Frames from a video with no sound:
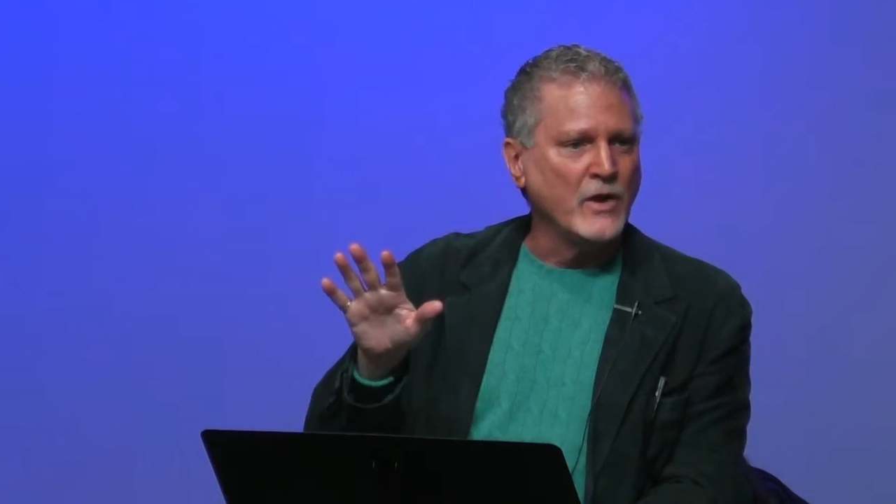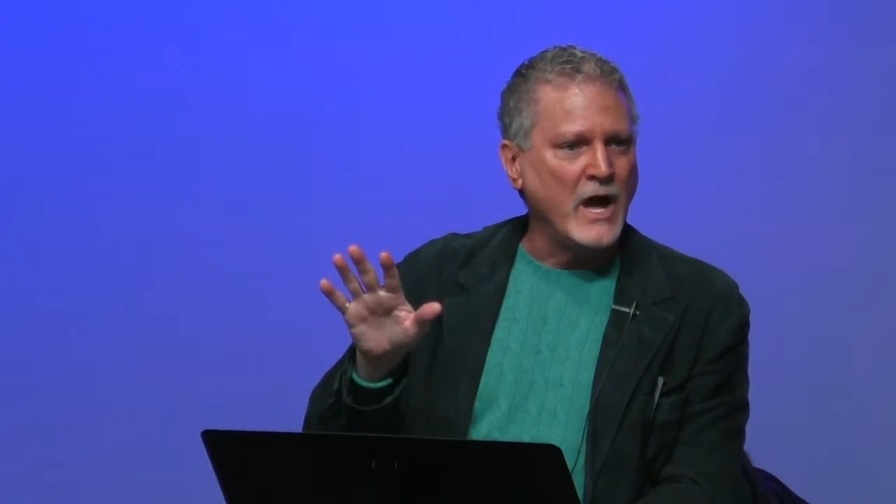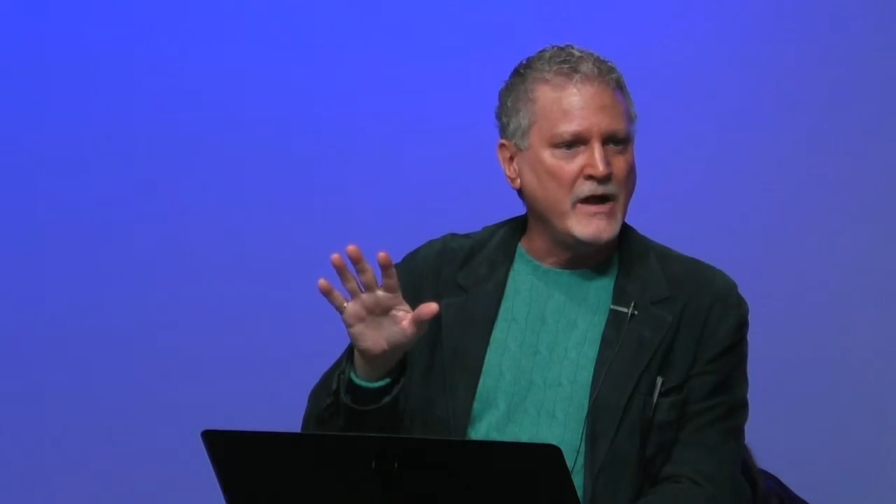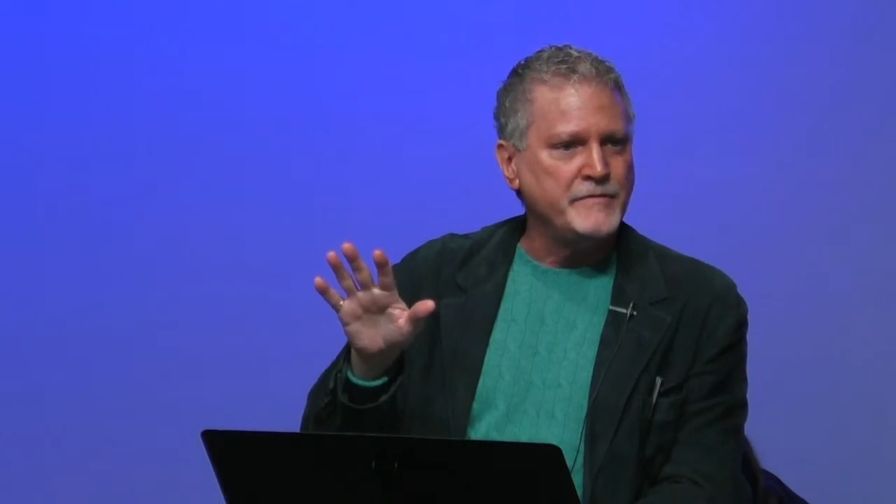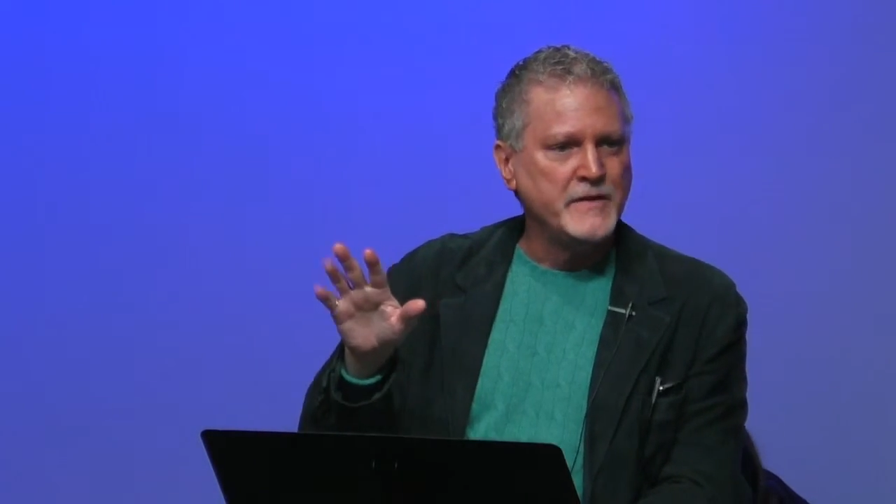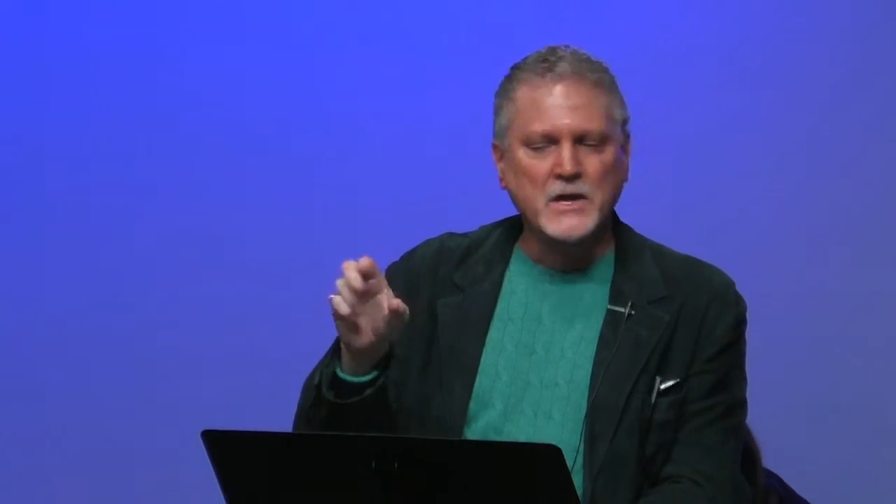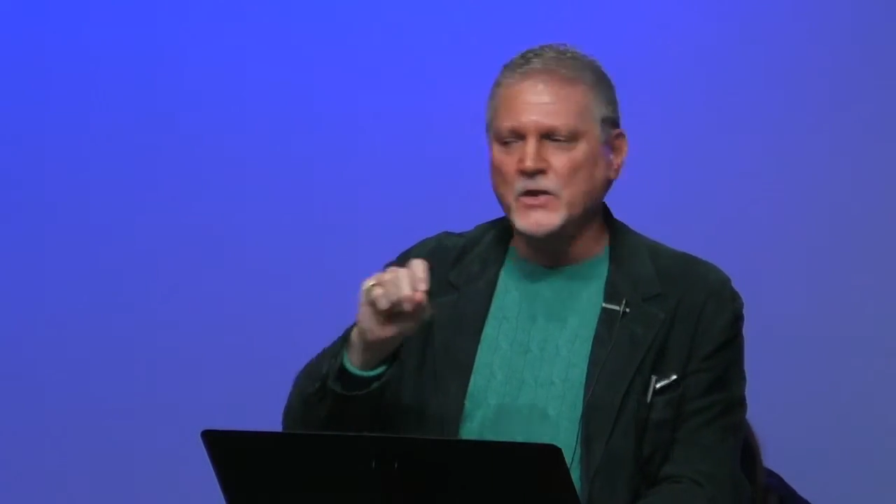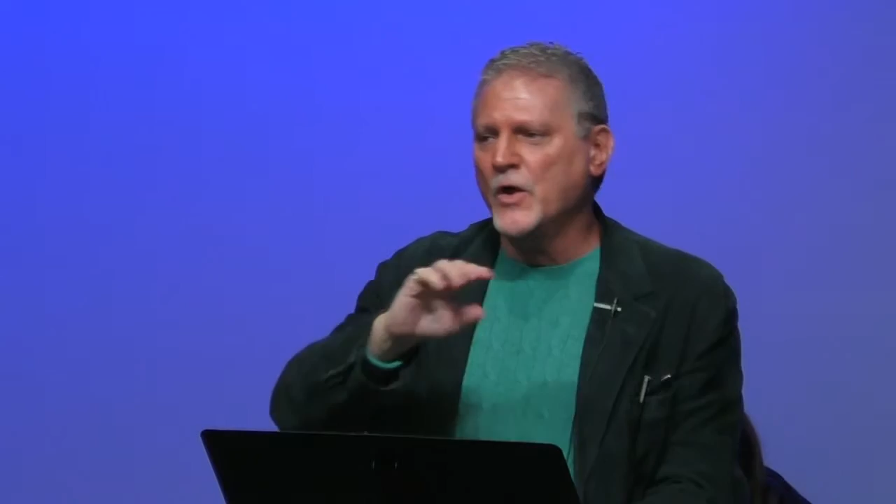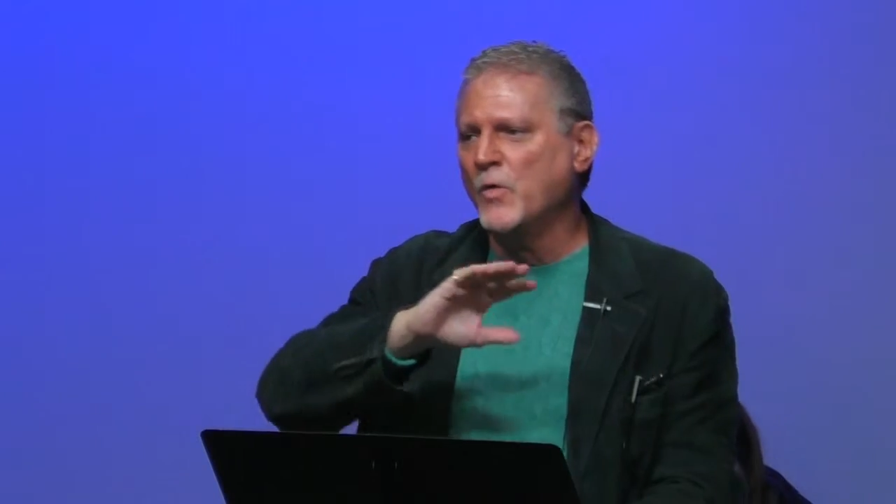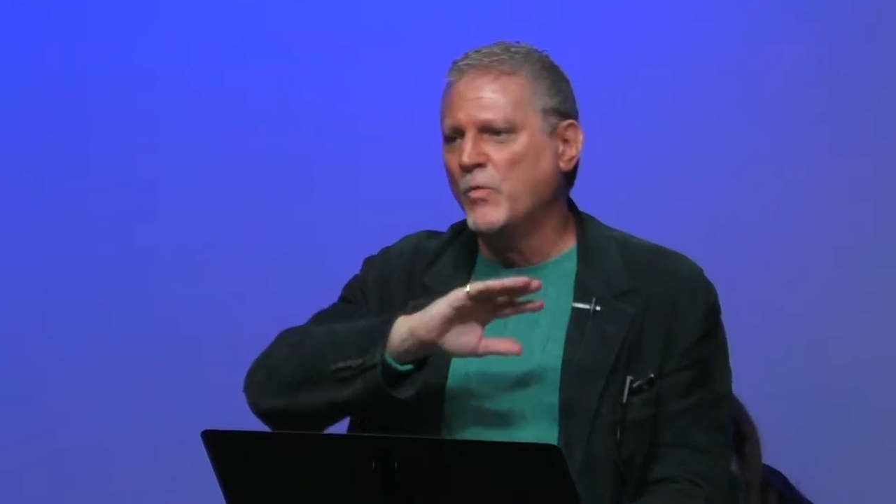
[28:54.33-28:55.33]
life,
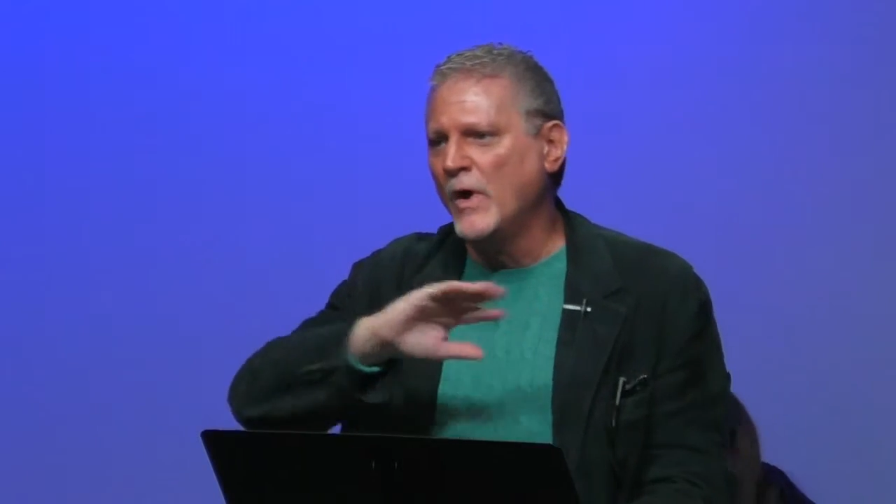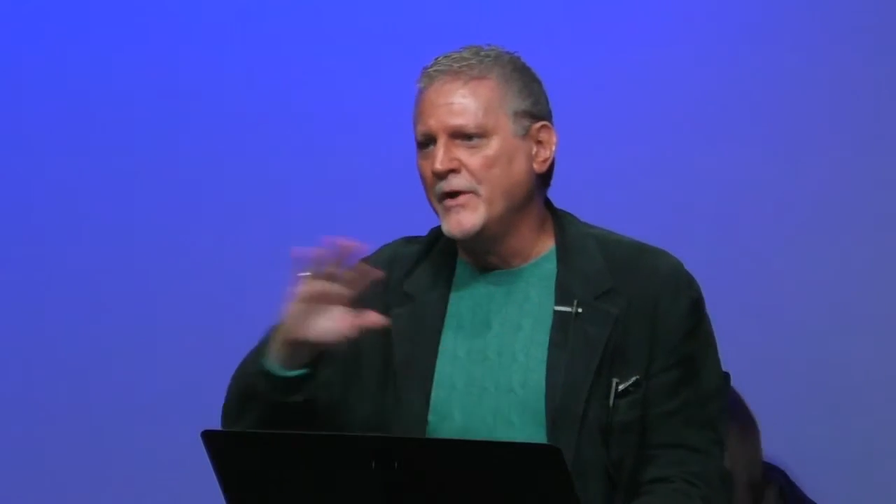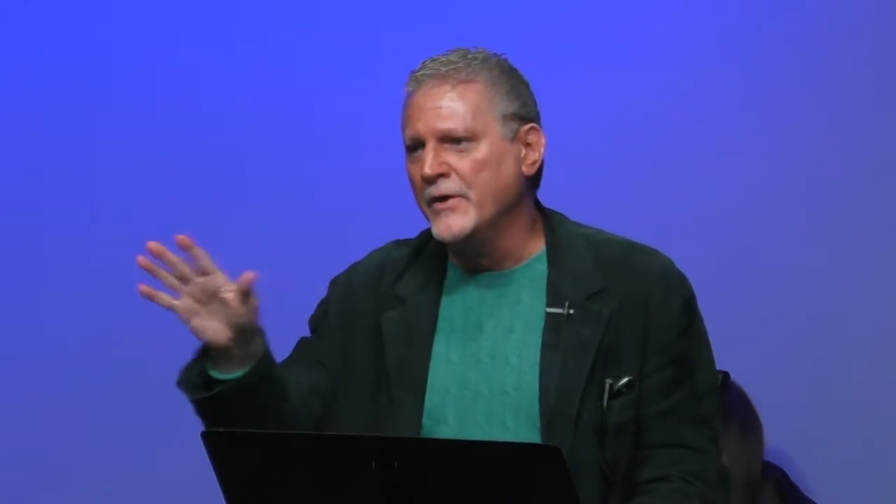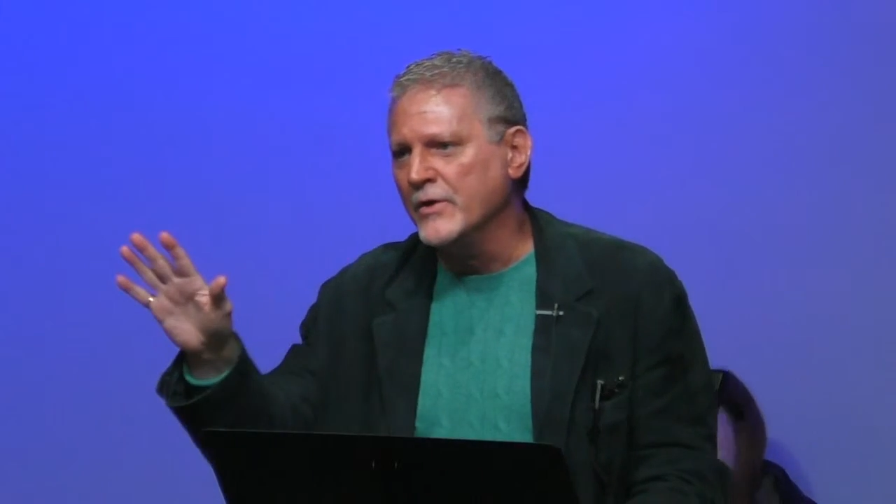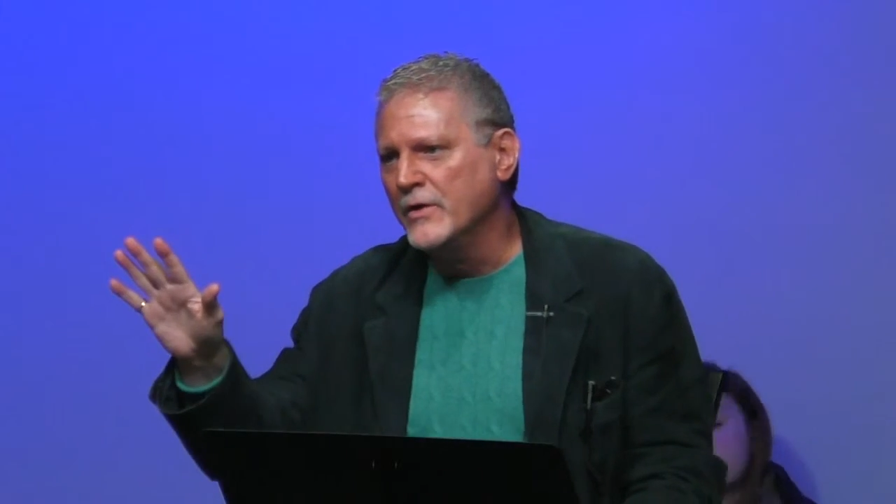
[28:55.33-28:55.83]
no wonder